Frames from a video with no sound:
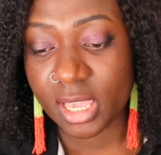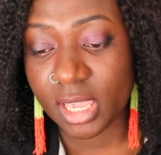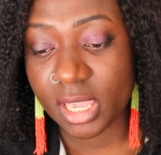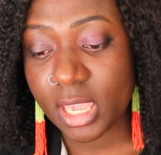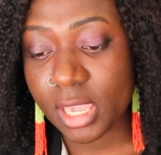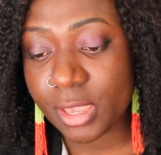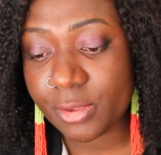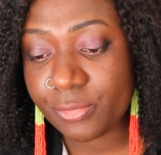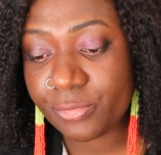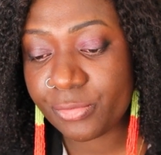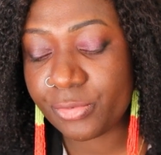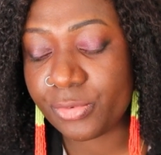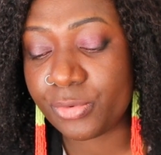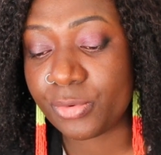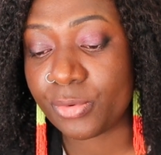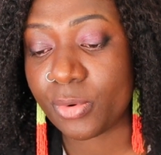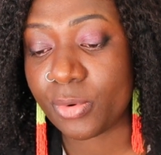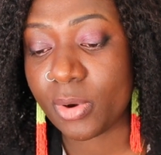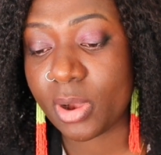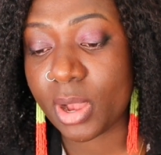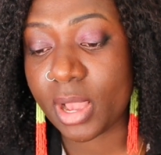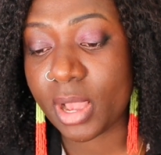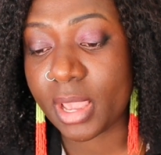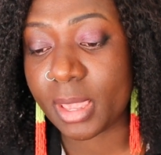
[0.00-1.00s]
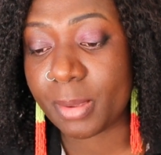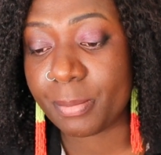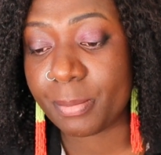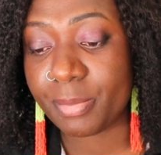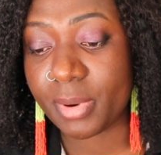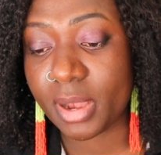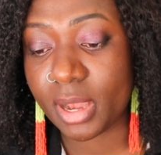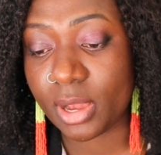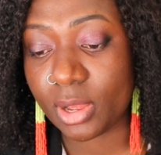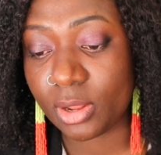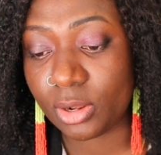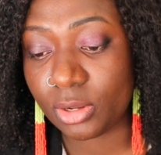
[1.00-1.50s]
If you are a
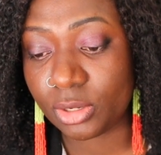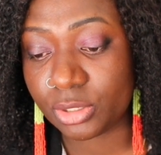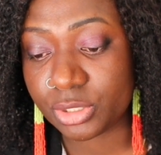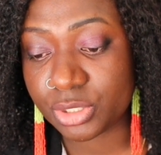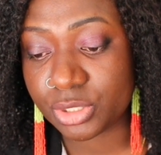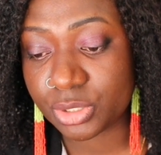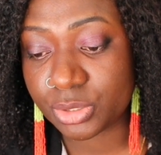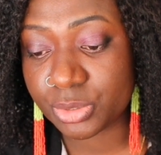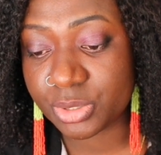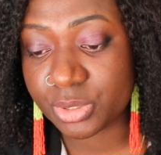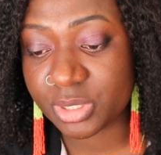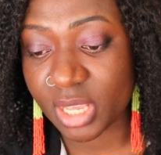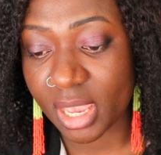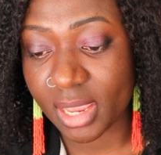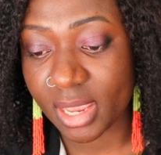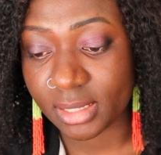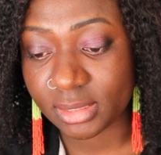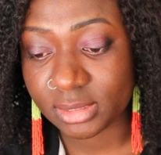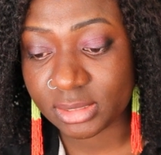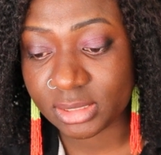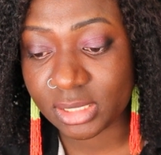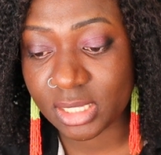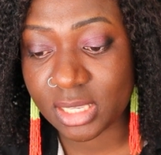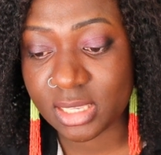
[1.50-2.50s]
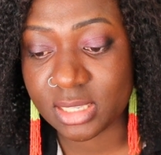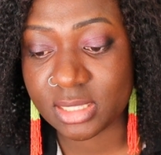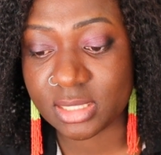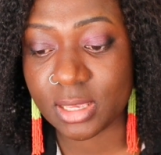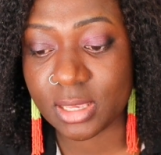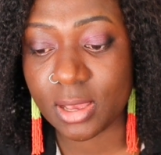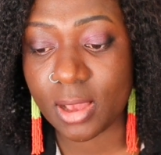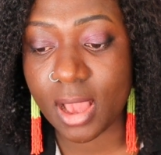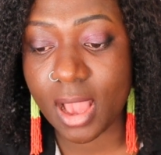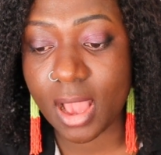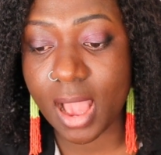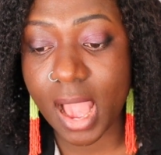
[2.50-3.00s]
biological
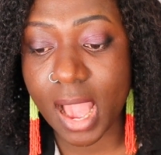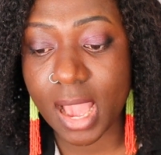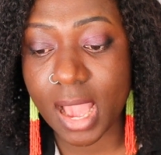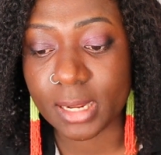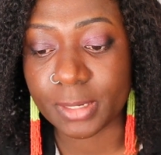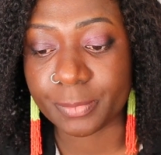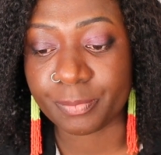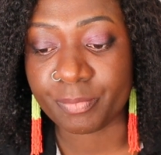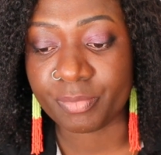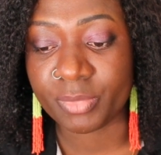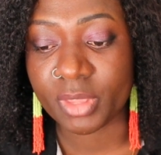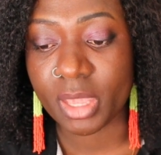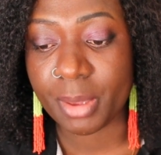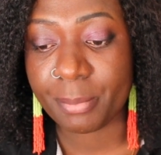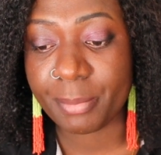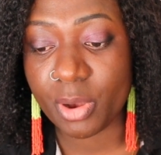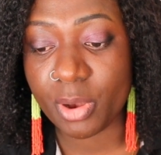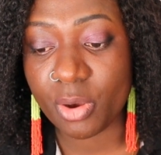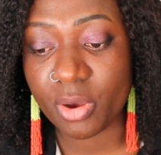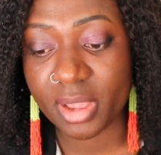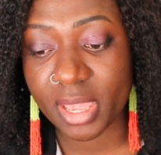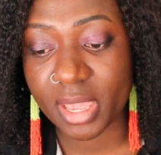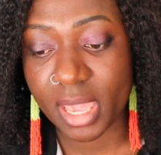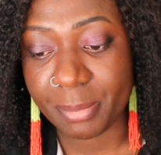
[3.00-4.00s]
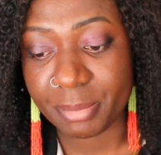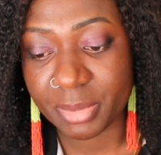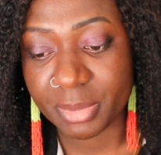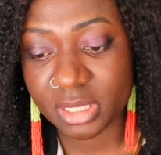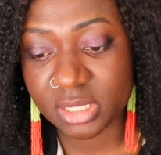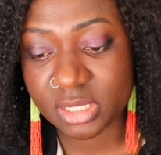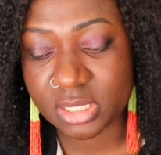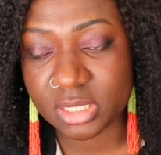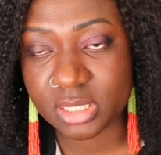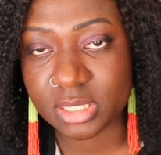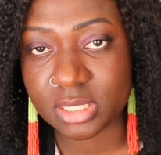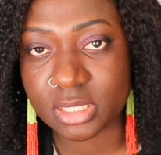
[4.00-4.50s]
scientist and
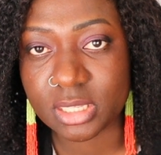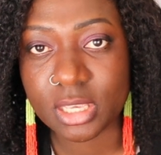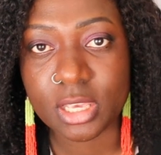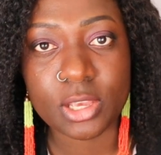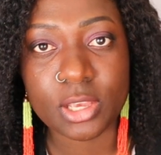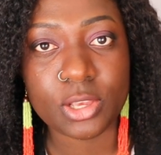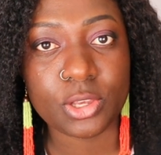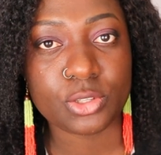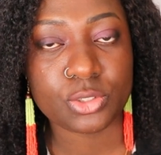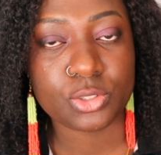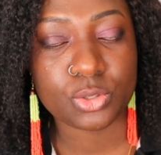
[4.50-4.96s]
biochemists,